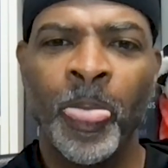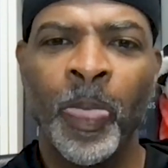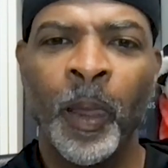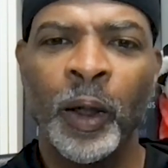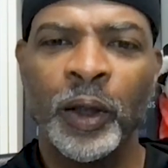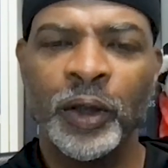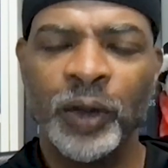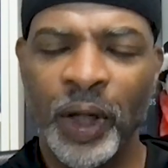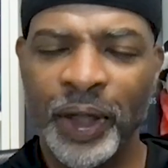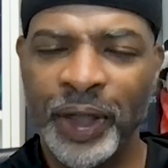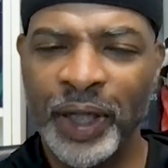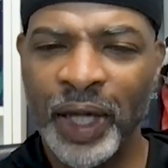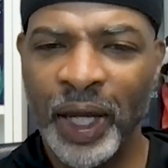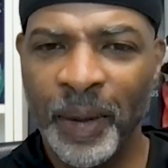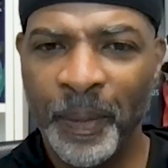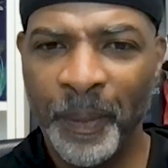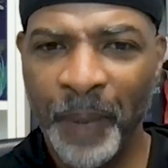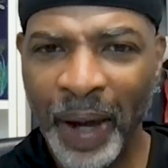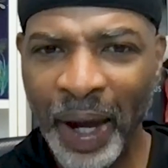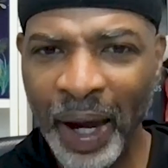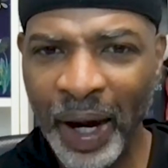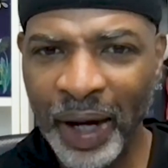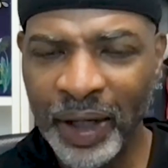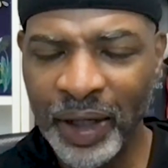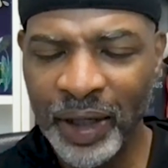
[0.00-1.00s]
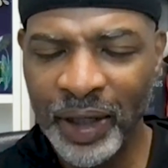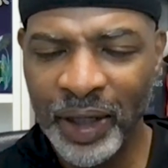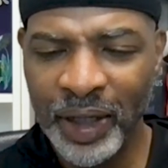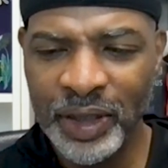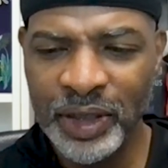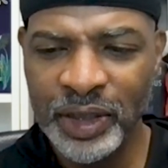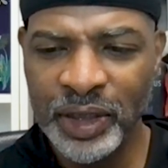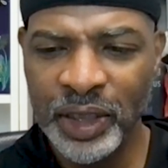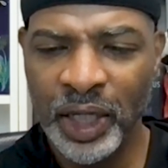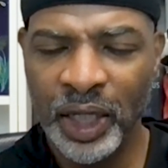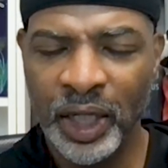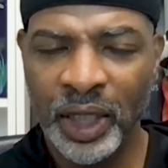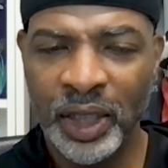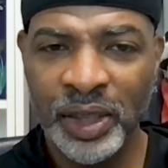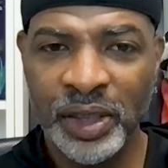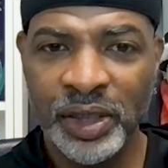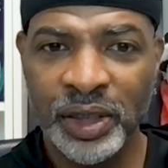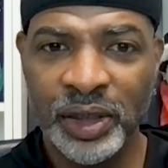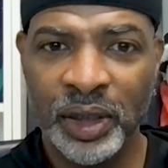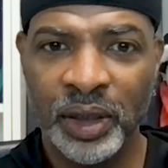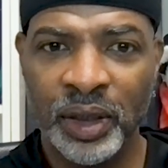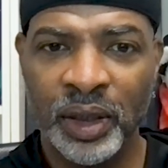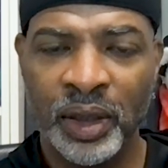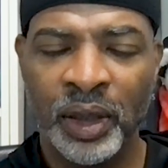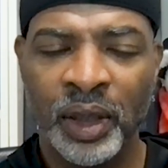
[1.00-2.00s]
So I came back and I said,
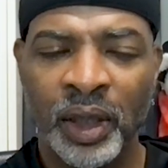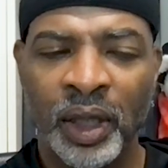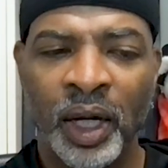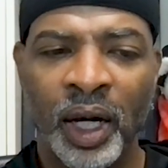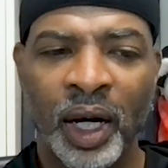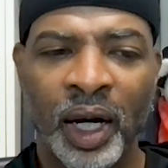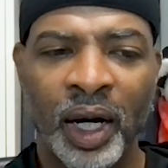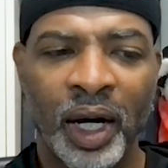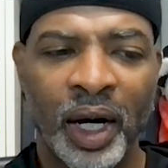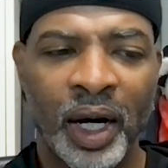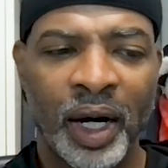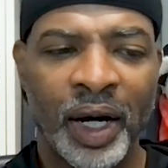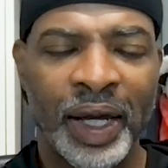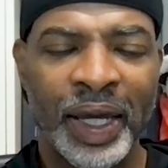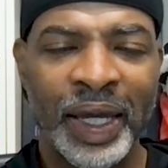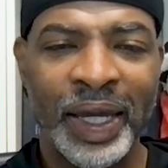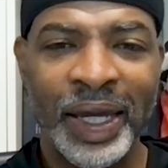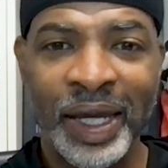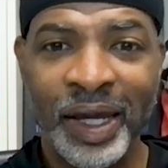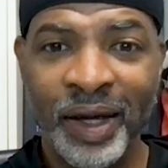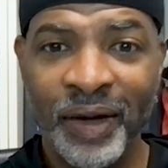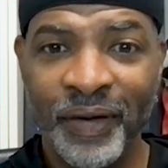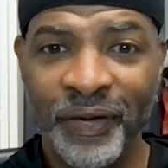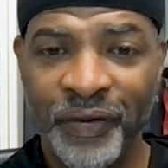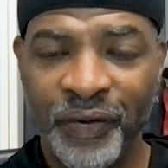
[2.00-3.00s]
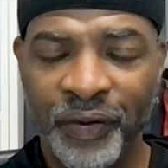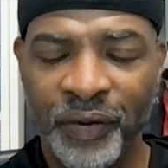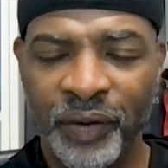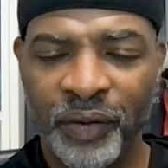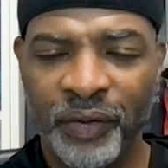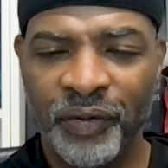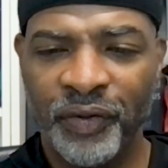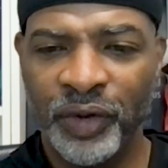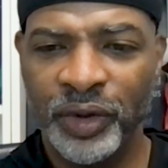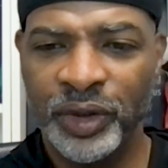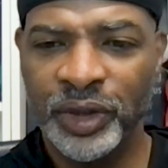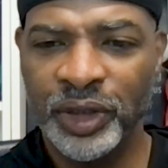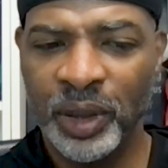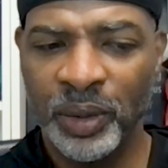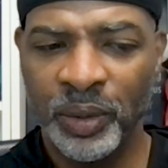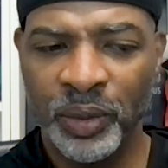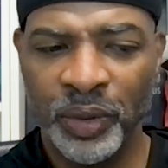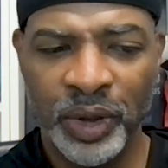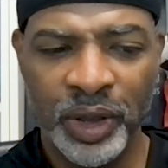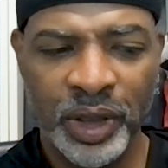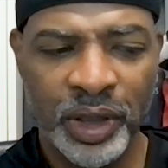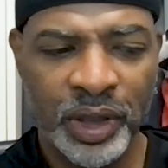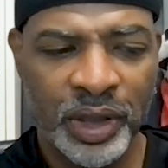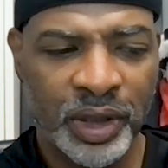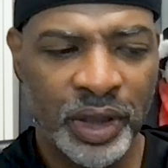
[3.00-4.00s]
"Listen." Uh, if for some
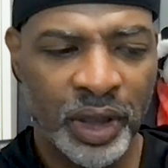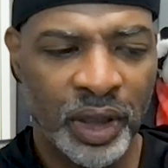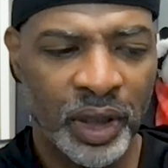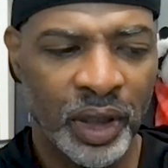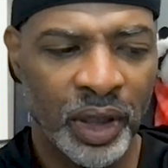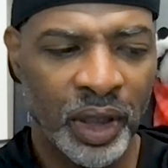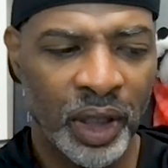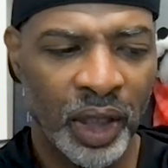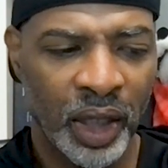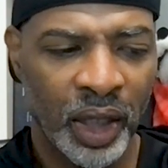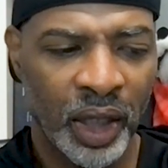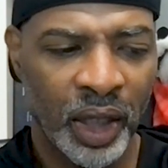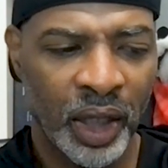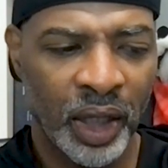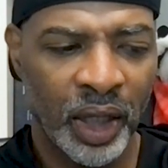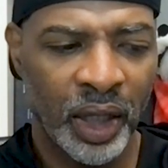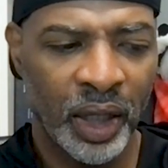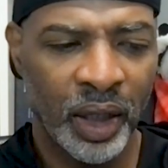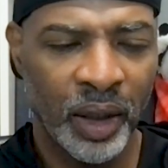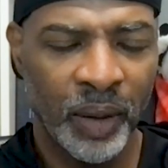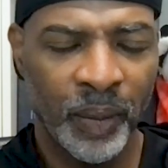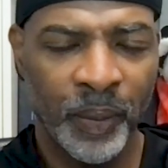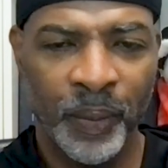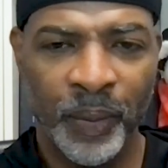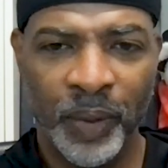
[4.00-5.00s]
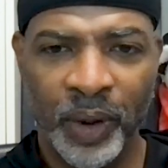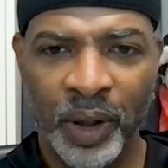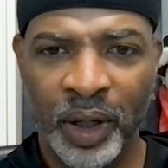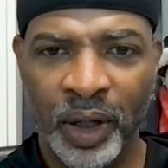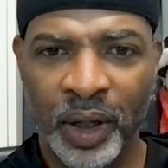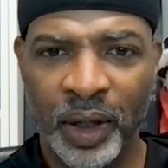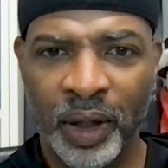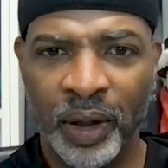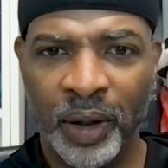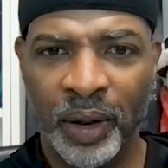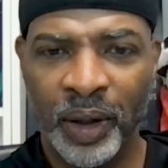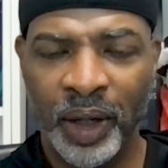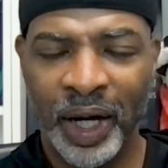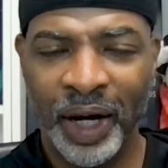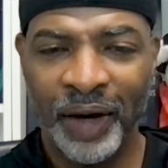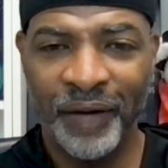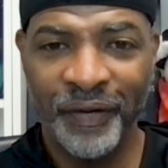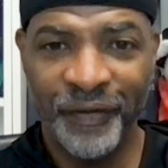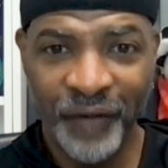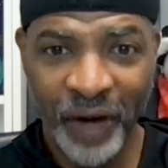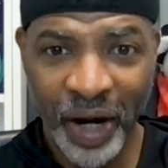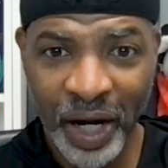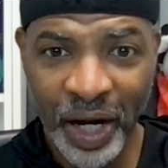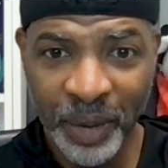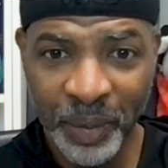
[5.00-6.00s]
reason um, uh, I
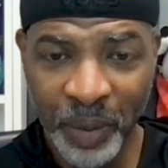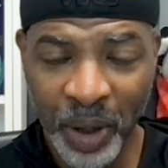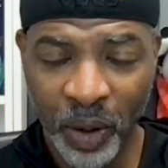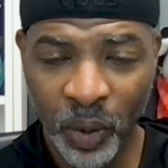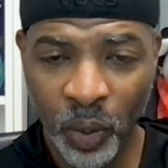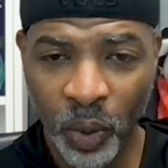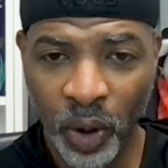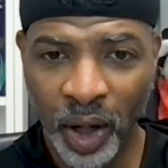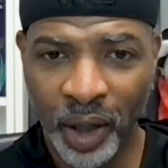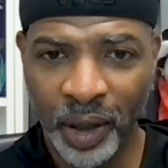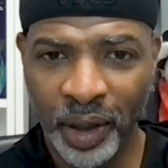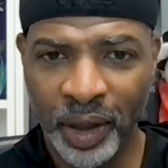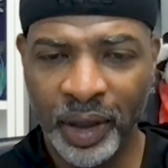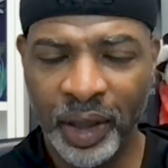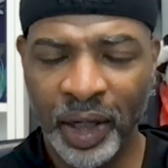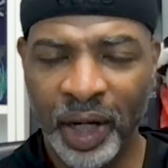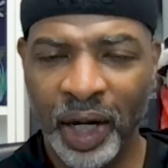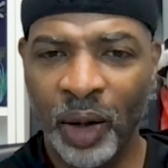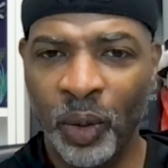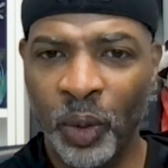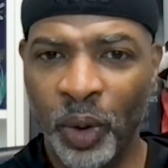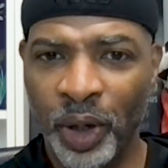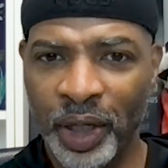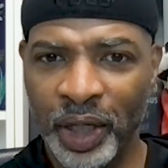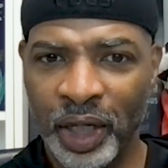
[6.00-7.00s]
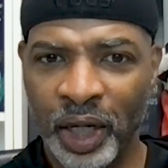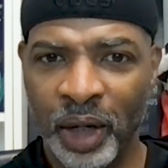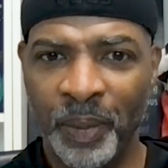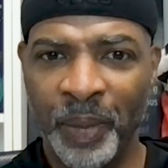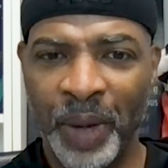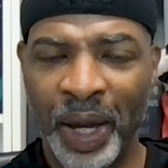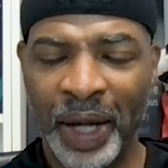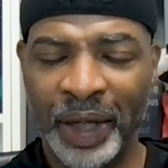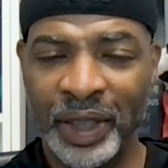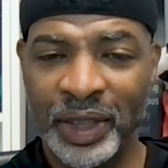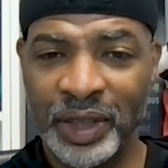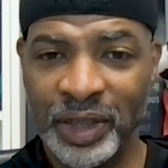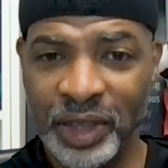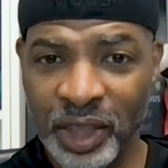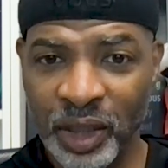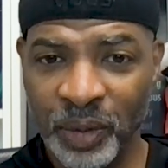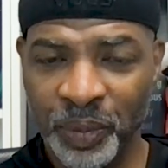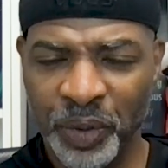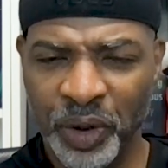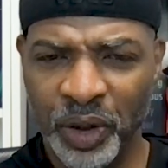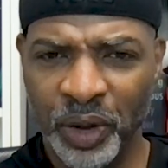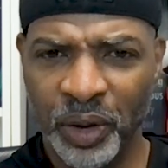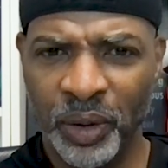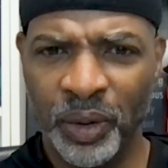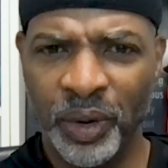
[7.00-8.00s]
find my wallet, I want to come back and tip
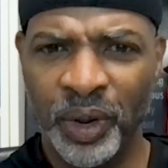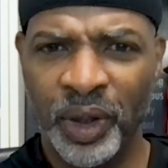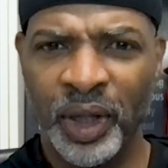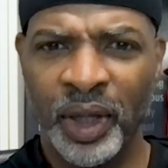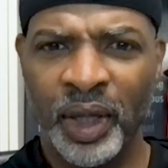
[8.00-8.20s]
you.